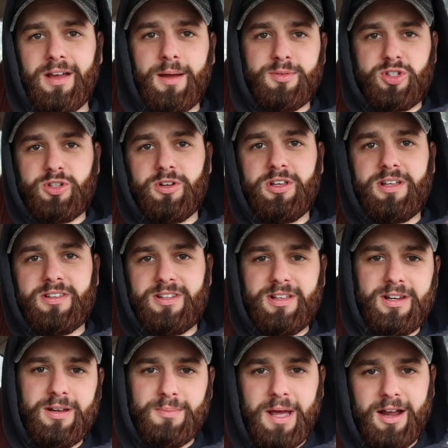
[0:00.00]
I'm sure you can see
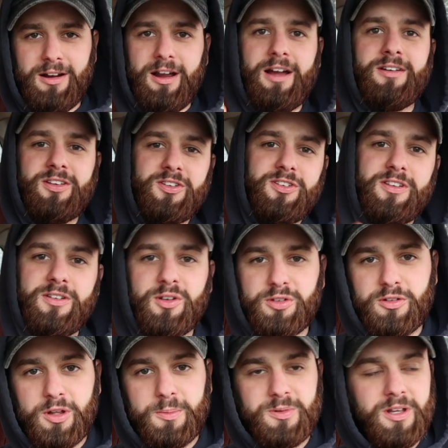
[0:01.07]
it in the background. You seen those
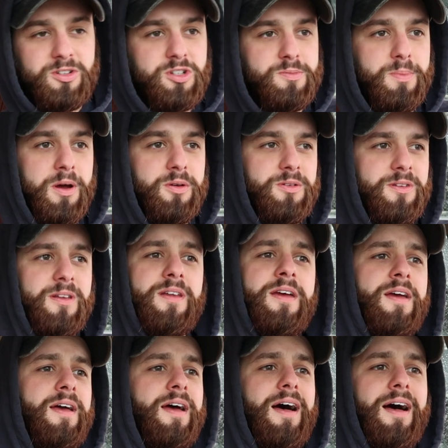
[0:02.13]
clips I just posted?
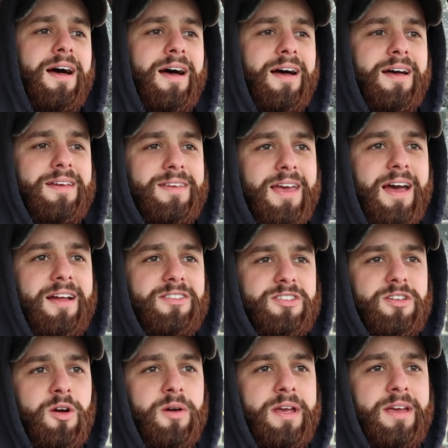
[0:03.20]
Yeah, it's
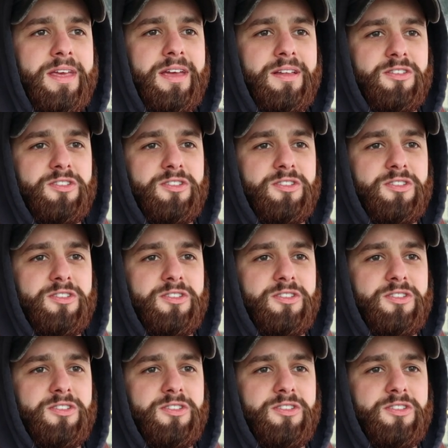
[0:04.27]
snowing again.